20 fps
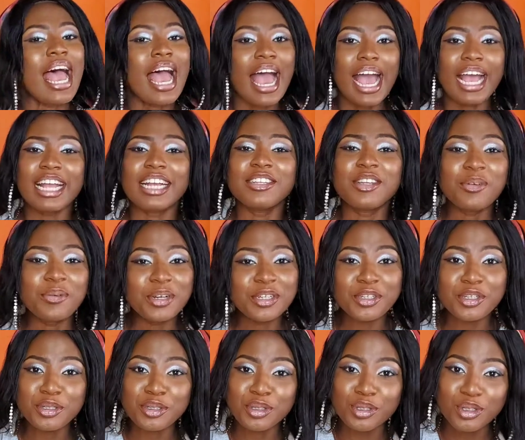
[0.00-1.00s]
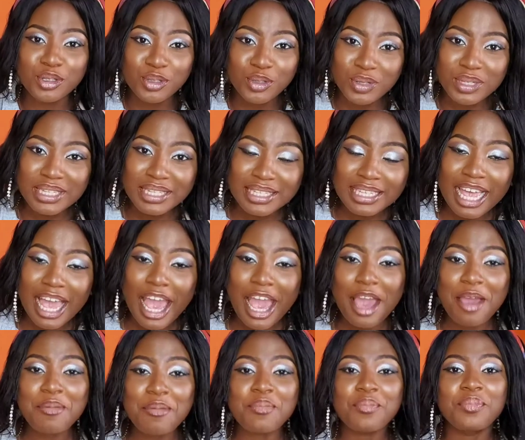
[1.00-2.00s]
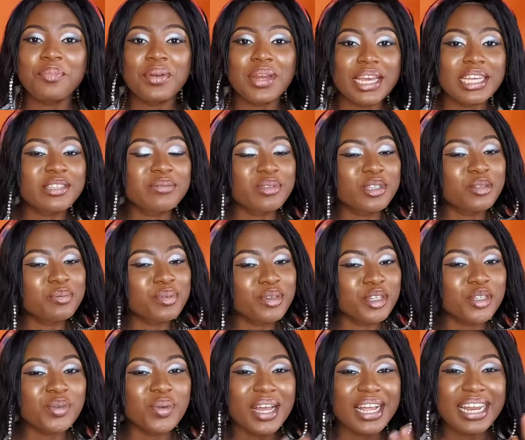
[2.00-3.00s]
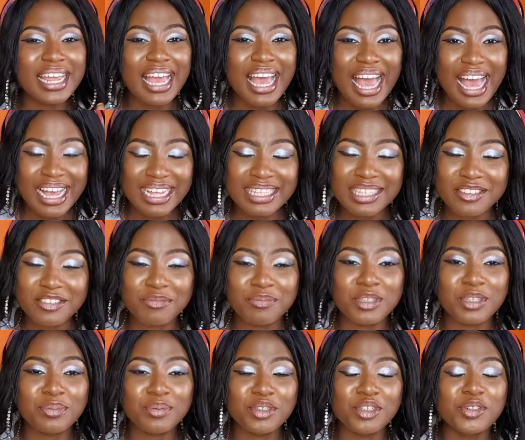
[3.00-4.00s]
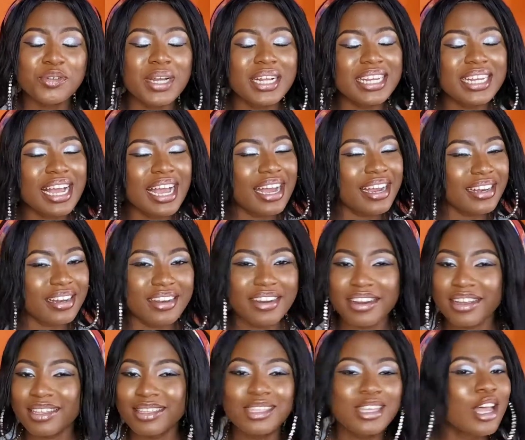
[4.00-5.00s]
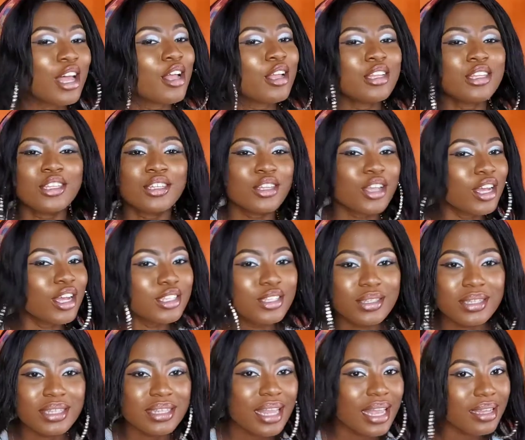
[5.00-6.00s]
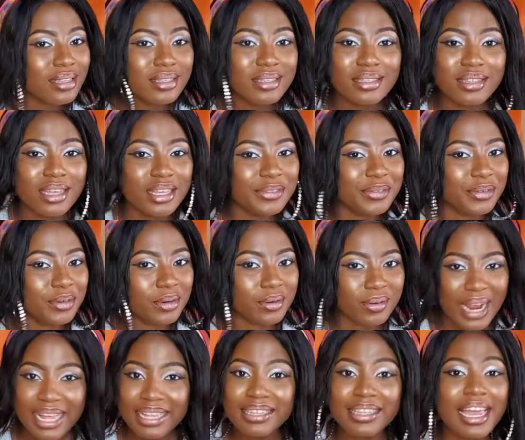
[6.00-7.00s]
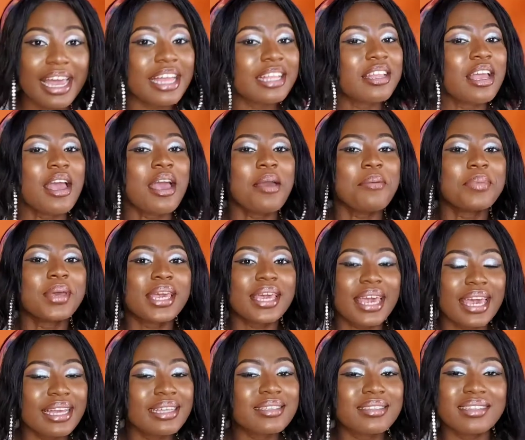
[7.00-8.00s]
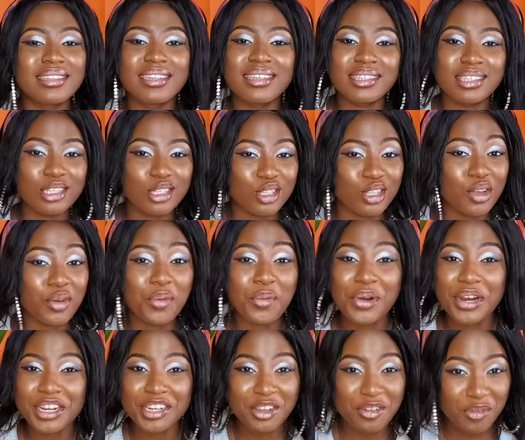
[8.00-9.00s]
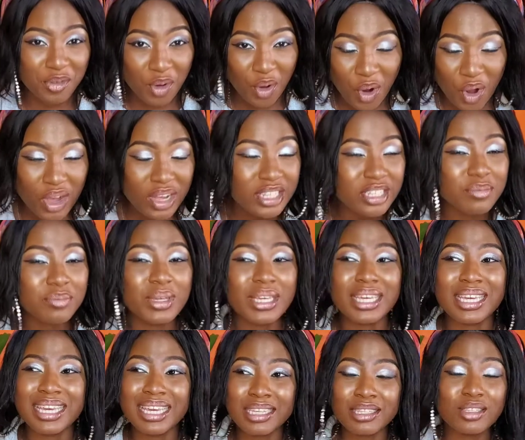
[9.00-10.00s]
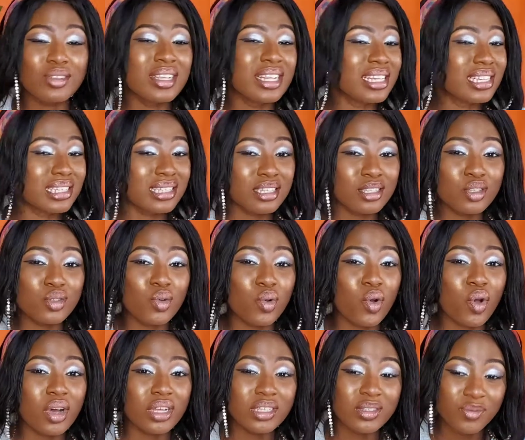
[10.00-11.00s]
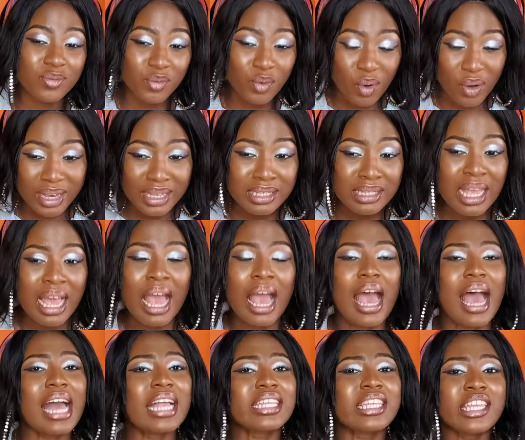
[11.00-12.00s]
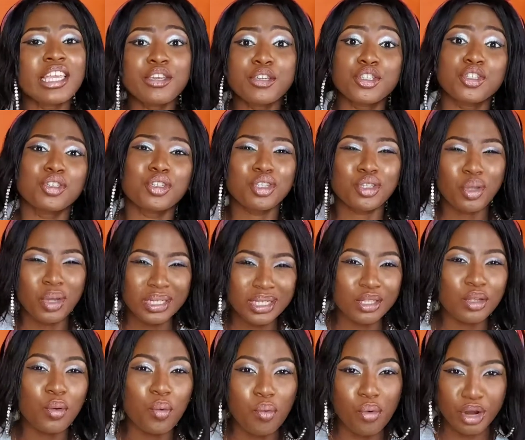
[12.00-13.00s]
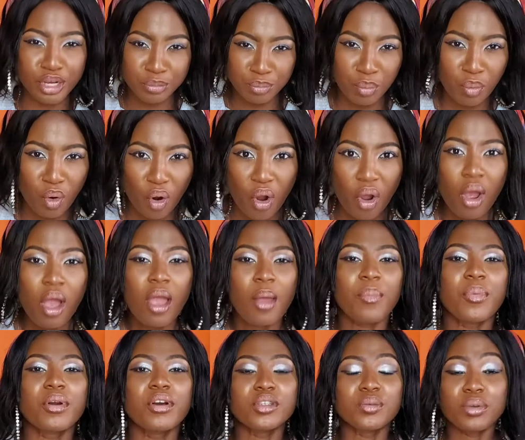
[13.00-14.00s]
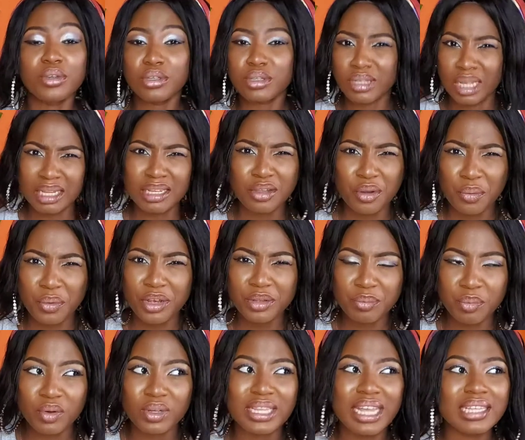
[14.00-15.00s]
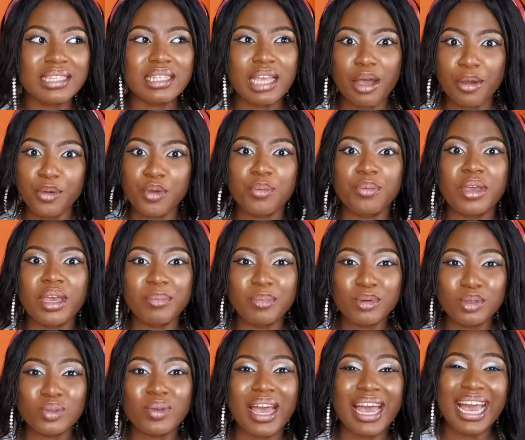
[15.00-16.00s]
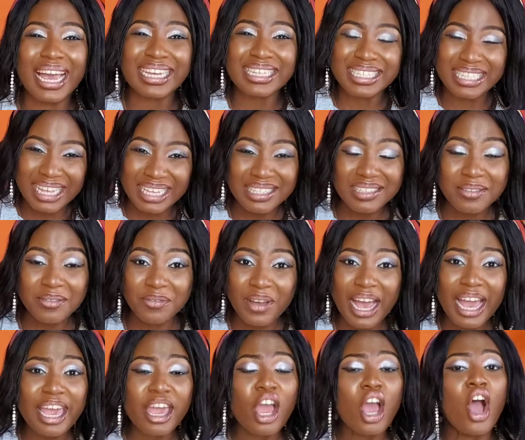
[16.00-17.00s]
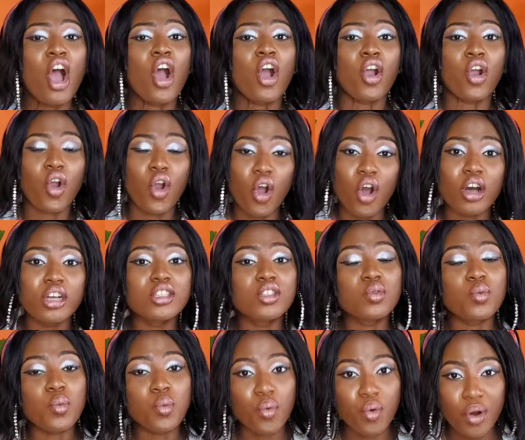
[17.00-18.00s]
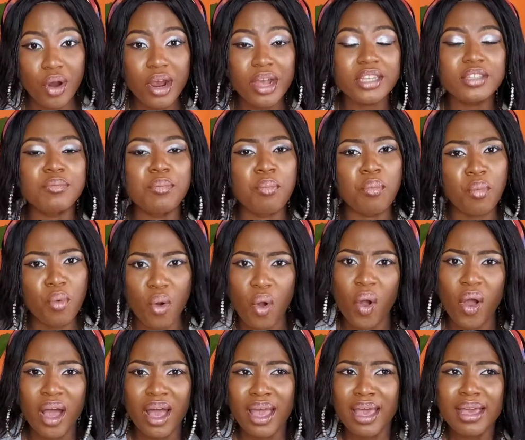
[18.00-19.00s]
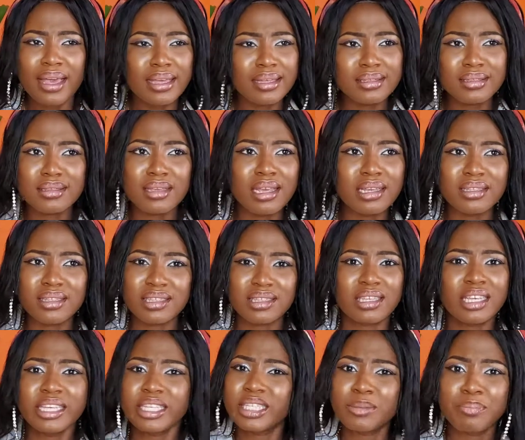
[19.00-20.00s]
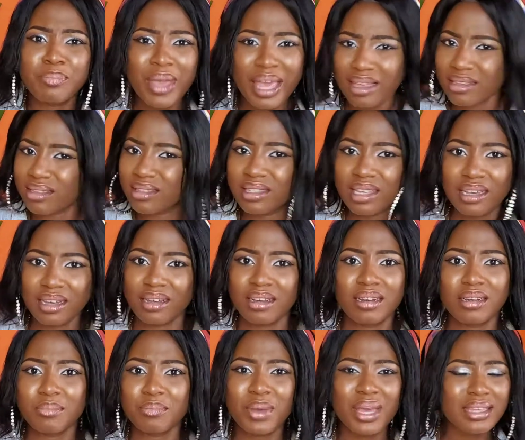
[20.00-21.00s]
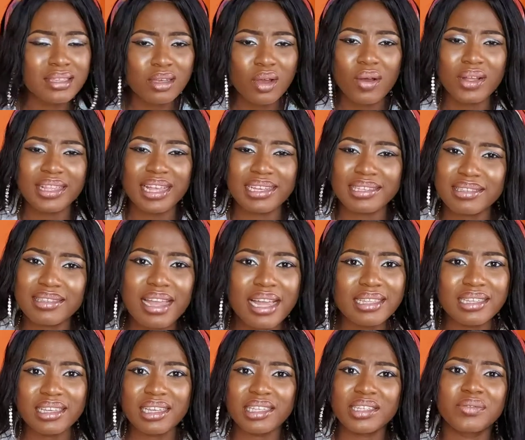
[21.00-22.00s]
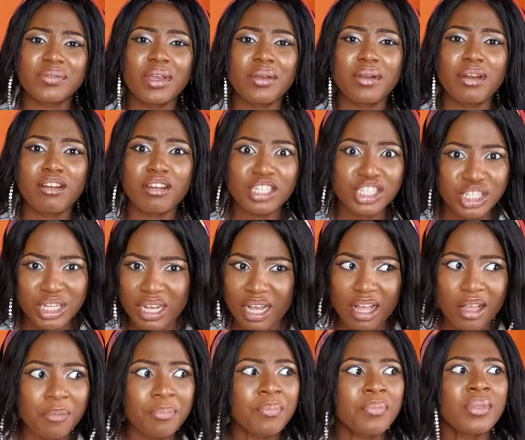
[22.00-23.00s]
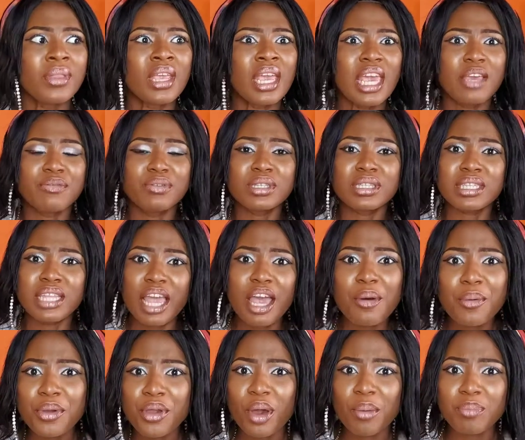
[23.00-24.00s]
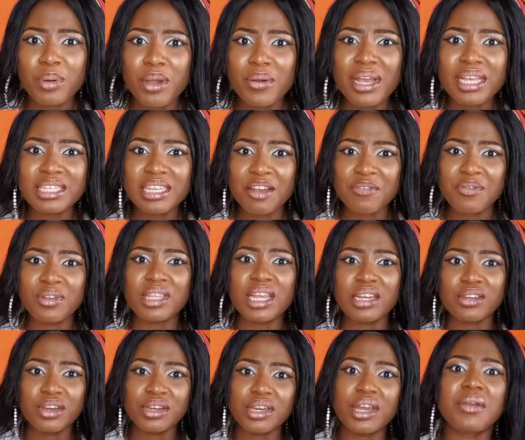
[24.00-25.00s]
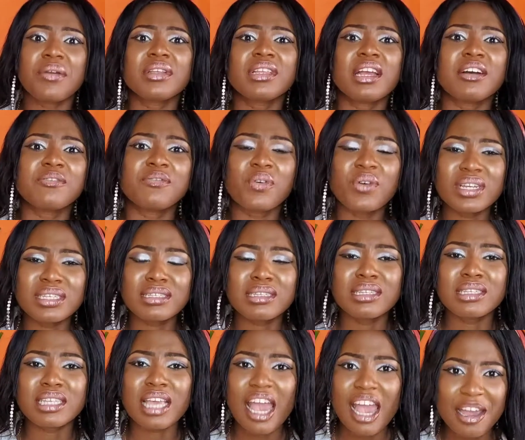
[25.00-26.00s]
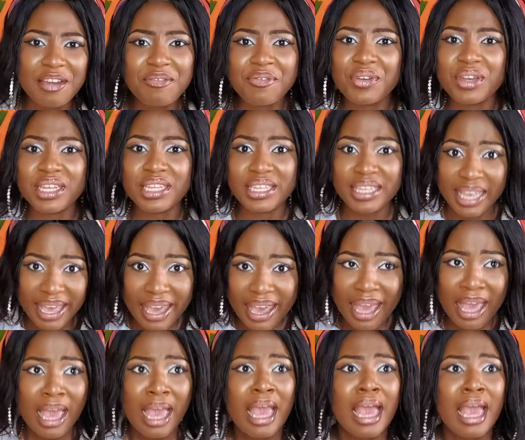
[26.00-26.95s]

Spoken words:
And I don't want you to do same. Please be spiritually active, be spiritually alert, not to take these things for granted. Be keen to listen to the word of God, be keen to listen to God's voice. I think you should study the word more, because when you study the word more, that's how you'll be able to identify God's word more. It's basic understanding. It's very logical. If you stay with your parents every day, you're hearing their voices every day.